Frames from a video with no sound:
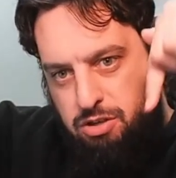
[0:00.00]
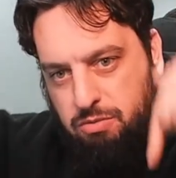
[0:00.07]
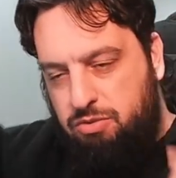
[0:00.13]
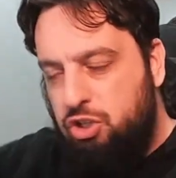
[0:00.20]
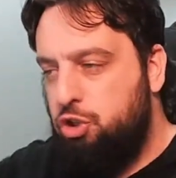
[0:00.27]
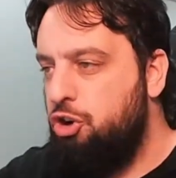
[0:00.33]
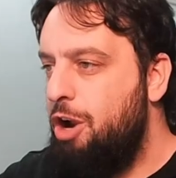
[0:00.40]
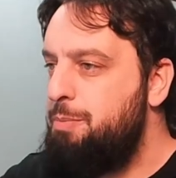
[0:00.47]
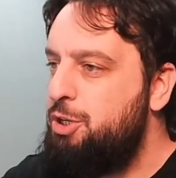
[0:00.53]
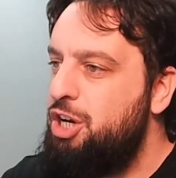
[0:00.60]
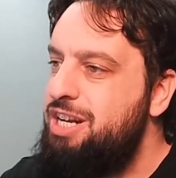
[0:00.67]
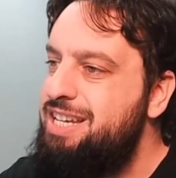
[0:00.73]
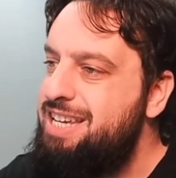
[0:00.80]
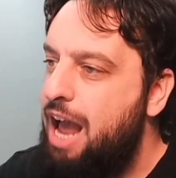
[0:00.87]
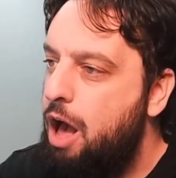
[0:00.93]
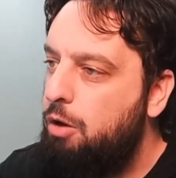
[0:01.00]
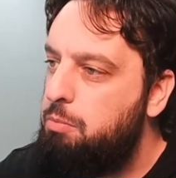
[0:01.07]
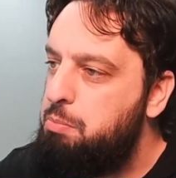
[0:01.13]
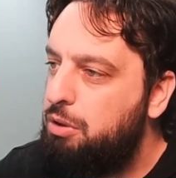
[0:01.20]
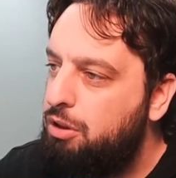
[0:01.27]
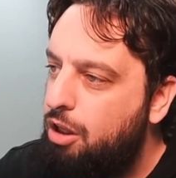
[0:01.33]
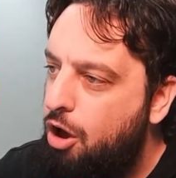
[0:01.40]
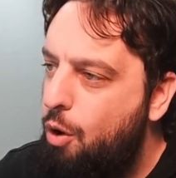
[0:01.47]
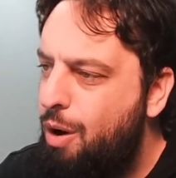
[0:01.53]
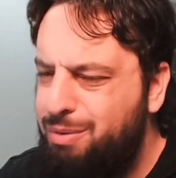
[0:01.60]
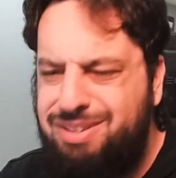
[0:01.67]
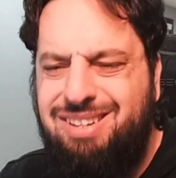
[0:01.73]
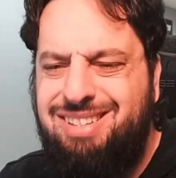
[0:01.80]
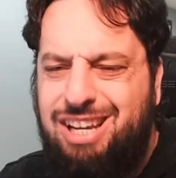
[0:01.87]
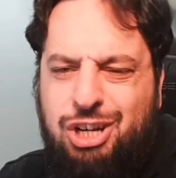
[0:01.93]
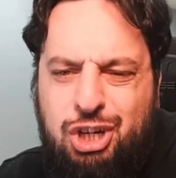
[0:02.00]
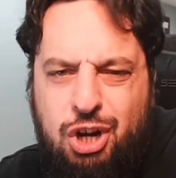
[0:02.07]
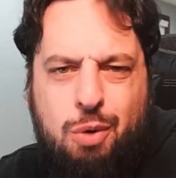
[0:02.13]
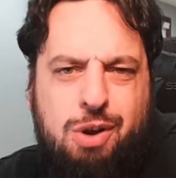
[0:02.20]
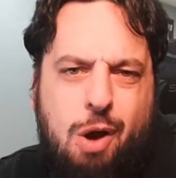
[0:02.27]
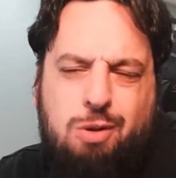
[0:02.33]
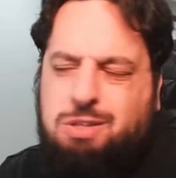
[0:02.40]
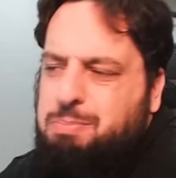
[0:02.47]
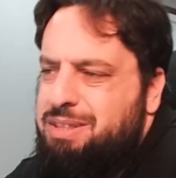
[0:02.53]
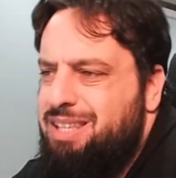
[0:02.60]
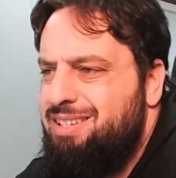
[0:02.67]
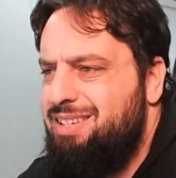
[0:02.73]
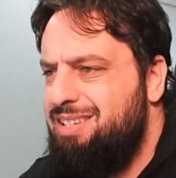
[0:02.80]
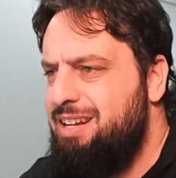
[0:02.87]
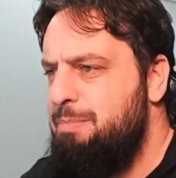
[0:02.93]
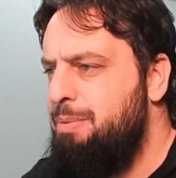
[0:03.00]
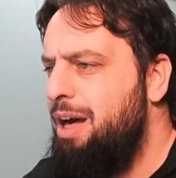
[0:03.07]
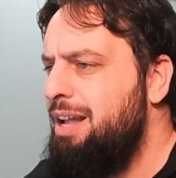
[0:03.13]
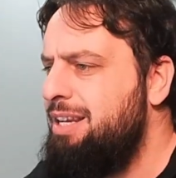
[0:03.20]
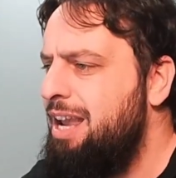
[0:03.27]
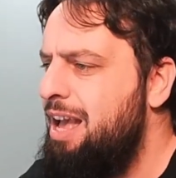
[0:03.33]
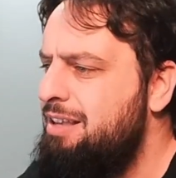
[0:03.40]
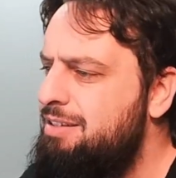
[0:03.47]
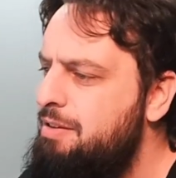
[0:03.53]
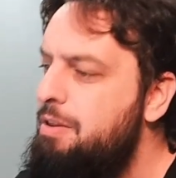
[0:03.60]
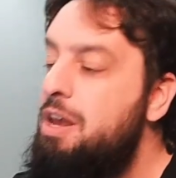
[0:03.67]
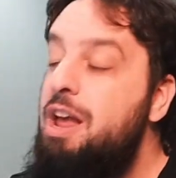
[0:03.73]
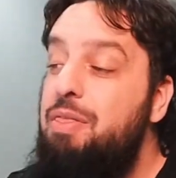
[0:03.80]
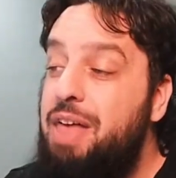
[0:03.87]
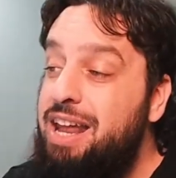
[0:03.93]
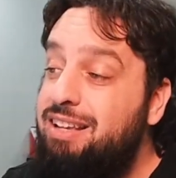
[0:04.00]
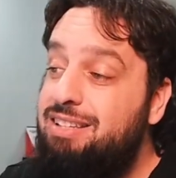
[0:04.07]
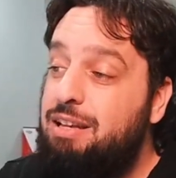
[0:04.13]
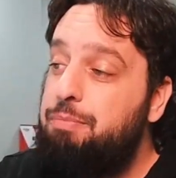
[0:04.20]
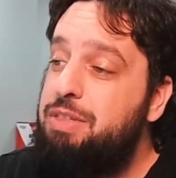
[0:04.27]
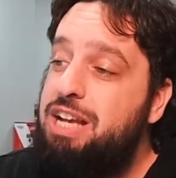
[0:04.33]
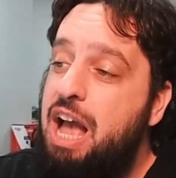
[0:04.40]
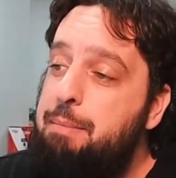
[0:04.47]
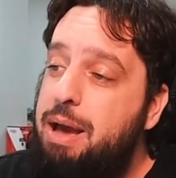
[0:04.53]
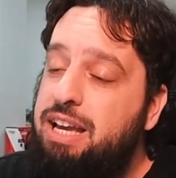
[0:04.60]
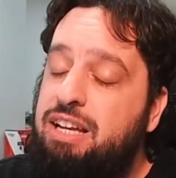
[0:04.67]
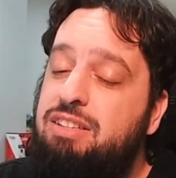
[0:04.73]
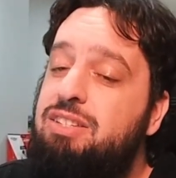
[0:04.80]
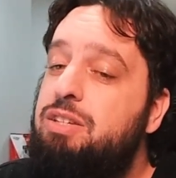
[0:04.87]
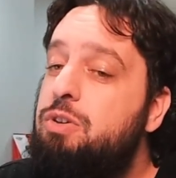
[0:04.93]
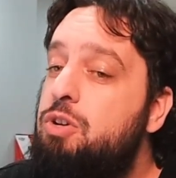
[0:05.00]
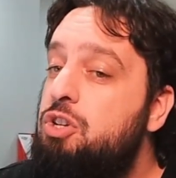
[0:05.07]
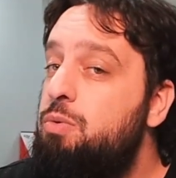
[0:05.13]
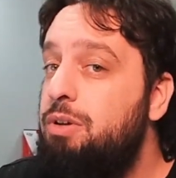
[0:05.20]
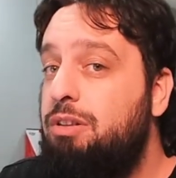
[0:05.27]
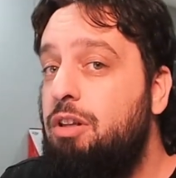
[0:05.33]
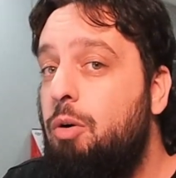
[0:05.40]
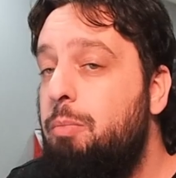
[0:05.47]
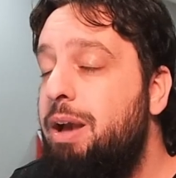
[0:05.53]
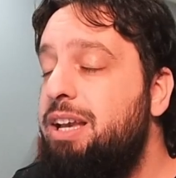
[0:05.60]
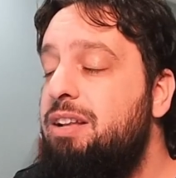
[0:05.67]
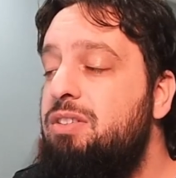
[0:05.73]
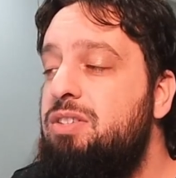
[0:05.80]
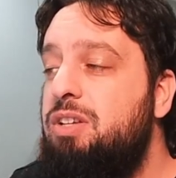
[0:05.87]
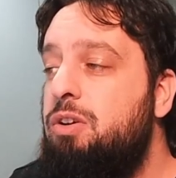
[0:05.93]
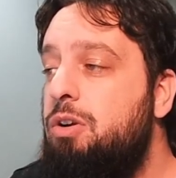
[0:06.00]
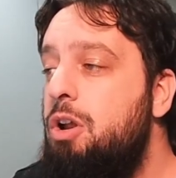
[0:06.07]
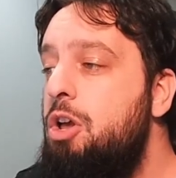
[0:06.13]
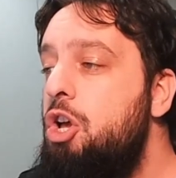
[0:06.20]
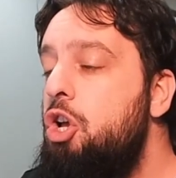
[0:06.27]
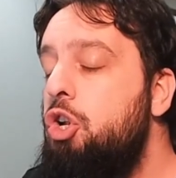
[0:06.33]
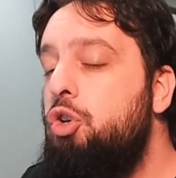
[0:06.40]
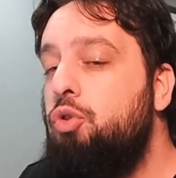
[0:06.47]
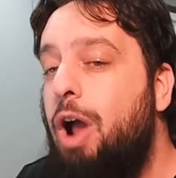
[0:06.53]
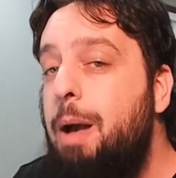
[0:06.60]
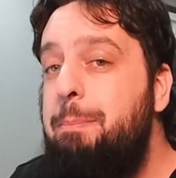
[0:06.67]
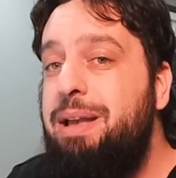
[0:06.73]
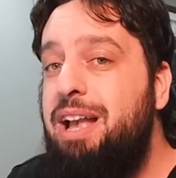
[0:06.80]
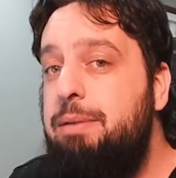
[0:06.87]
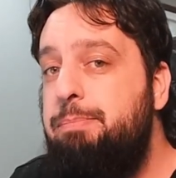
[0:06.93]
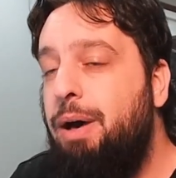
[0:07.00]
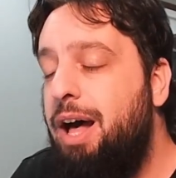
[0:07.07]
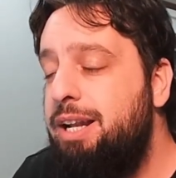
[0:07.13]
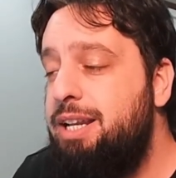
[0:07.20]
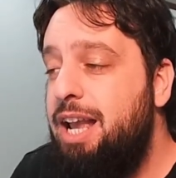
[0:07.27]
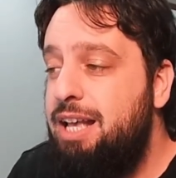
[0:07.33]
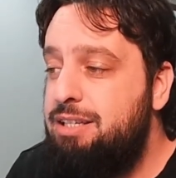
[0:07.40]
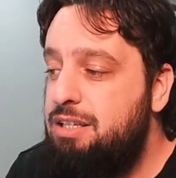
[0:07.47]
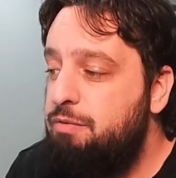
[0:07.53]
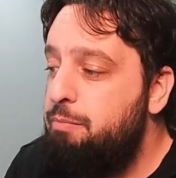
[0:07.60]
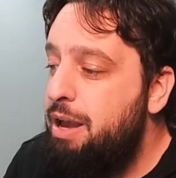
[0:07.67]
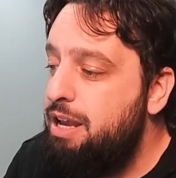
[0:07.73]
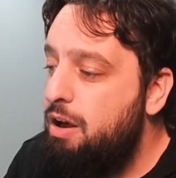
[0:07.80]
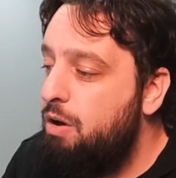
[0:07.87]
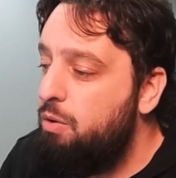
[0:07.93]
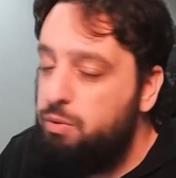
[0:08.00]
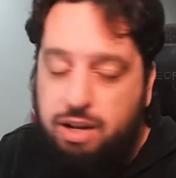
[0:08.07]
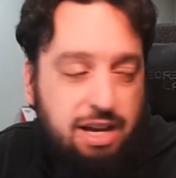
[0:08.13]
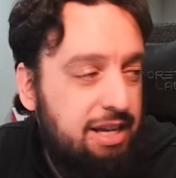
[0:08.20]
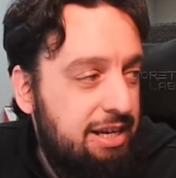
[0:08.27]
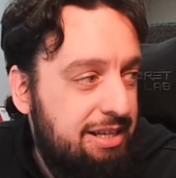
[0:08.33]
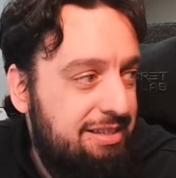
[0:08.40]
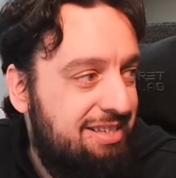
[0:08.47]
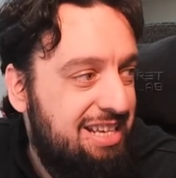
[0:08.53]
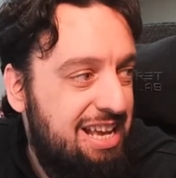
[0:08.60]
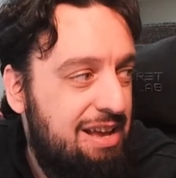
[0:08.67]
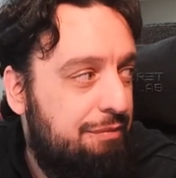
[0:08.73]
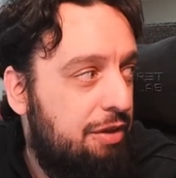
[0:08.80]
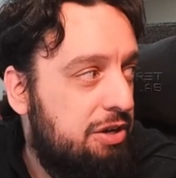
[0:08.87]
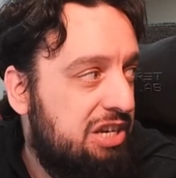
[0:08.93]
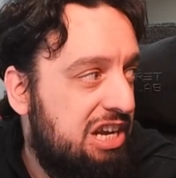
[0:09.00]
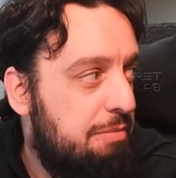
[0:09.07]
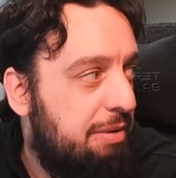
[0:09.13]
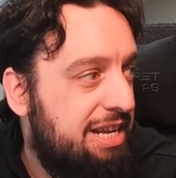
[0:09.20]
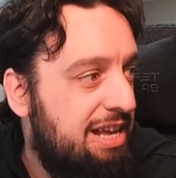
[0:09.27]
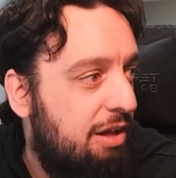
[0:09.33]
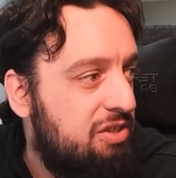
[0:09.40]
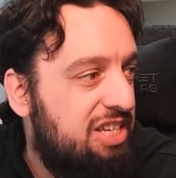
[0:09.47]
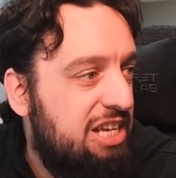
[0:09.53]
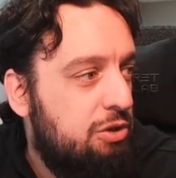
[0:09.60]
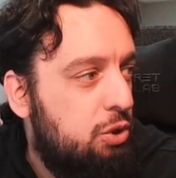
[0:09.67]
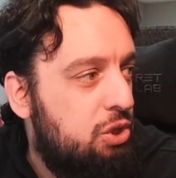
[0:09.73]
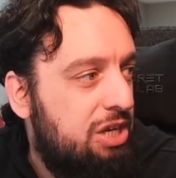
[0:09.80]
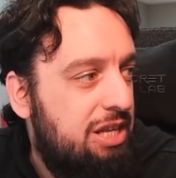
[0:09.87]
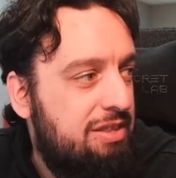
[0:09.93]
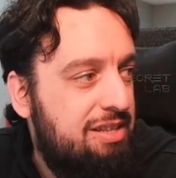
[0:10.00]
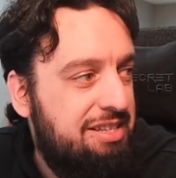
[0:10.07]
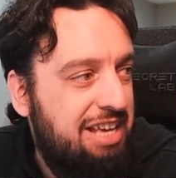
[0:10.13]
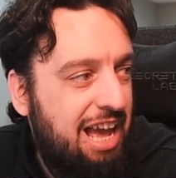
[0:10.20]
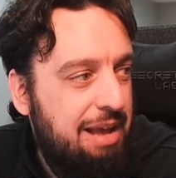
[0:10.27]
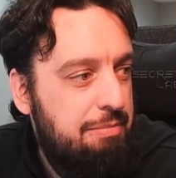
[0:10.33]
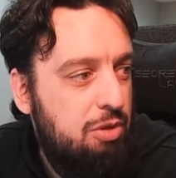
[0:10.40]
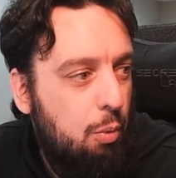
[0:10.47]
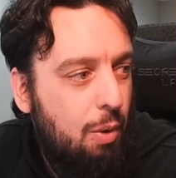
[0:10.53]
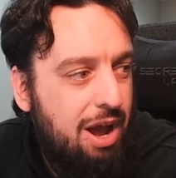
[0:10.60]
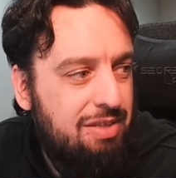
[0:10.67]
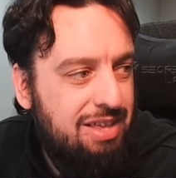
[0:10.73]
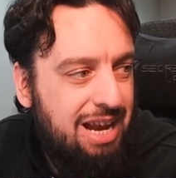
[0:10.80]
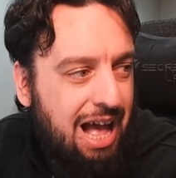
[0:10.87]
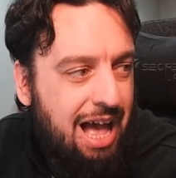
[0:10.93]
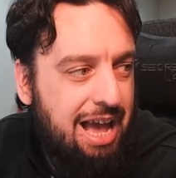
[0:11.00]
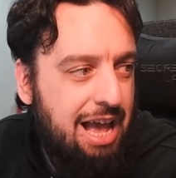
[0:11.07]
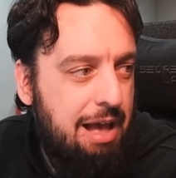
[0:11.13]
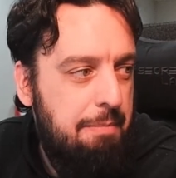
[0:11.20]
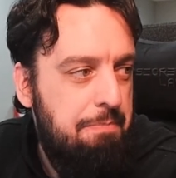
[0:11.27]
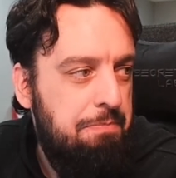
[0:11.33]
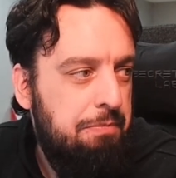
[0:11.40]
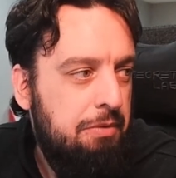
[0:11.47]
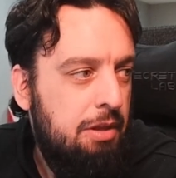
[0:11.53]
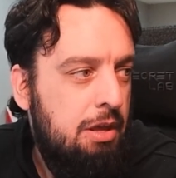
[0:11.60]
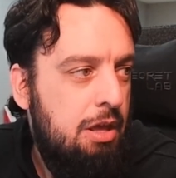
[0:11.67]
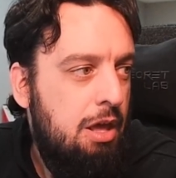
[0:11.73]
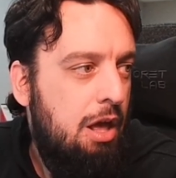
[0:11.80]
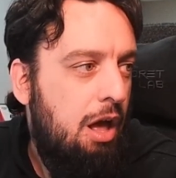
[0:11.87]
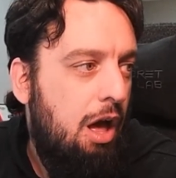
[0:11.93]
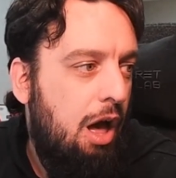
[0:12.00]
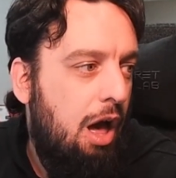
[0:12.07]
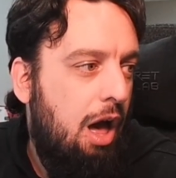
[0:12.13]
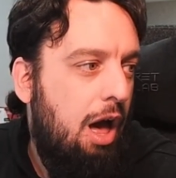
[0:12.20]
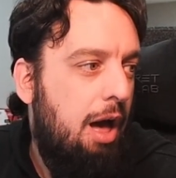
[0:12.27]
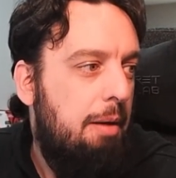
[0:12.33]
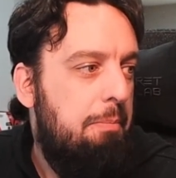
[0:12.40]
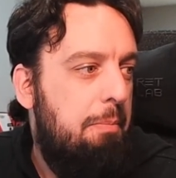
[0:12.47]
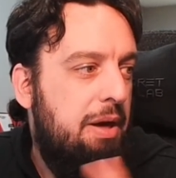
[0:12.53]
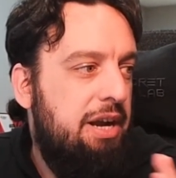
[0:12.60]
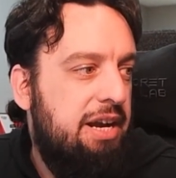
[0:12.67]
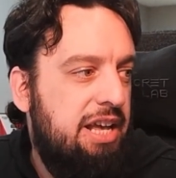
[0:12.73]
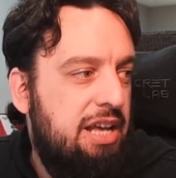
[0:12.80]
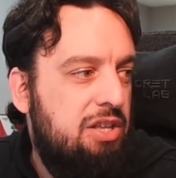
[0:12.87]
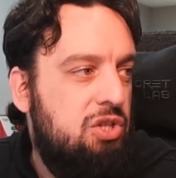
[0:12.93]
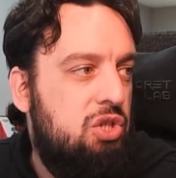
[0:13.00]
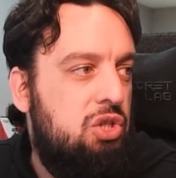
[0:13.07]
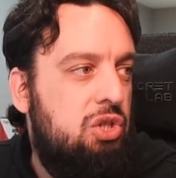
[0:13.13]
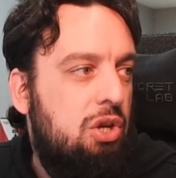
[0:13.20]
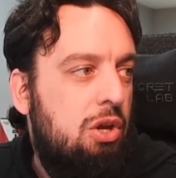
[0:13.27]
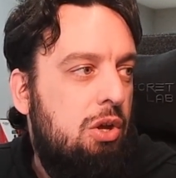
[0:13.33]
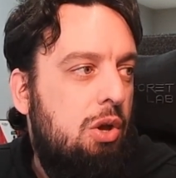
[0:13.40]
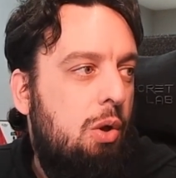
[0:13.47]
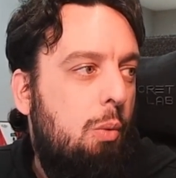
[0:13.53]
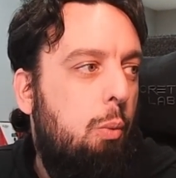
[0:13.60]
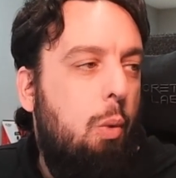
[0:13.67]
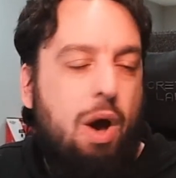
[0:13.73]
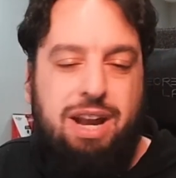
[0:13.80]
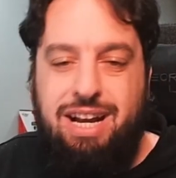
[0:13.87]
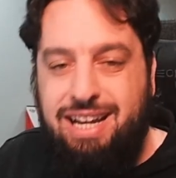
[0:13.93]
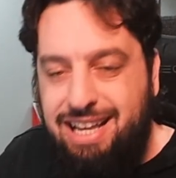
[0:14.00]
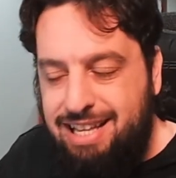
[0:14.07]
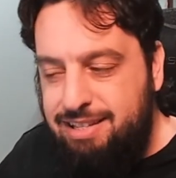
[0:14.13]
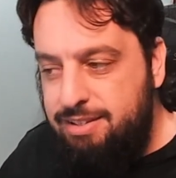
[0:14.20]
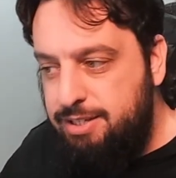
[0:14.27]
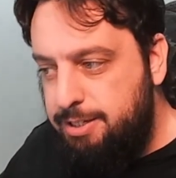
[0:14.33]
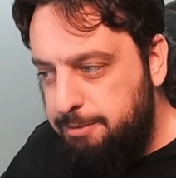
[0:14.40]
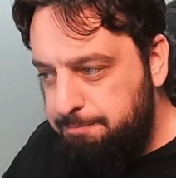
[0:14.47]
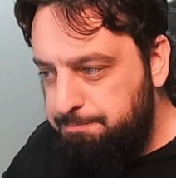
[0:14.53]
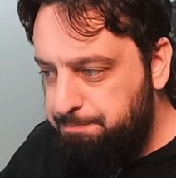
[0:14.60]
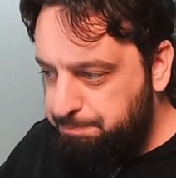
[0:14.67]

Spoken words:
description down below. I was going to say show notes, but this isn't a podcast. That is something I might consider doing, though. Might consider dropping a podcast of my own. I got to see if there's anybody else interested in this game the way that I am. But it is what it is.